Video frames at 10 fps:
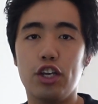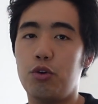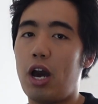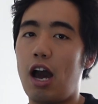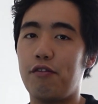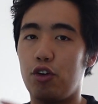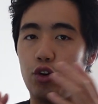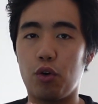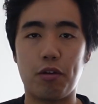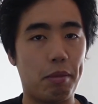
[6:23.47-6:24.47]
You have your
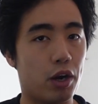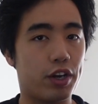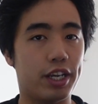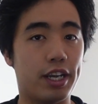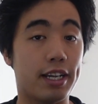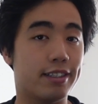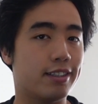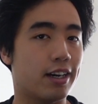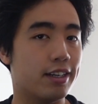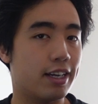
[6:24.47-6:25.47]
North American and
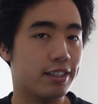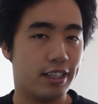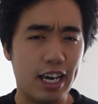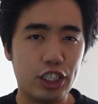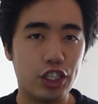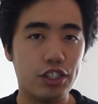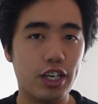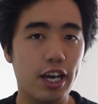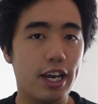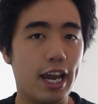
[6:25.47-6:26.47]
Sun destinations
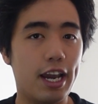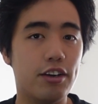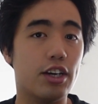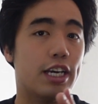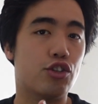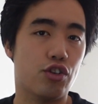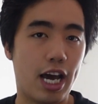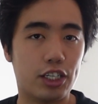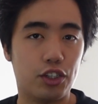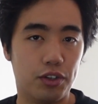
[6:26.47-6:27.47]
and
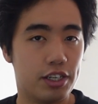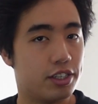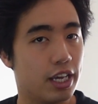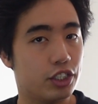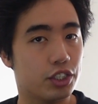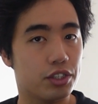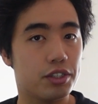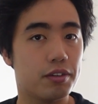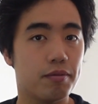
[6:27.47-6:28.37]
international destinations.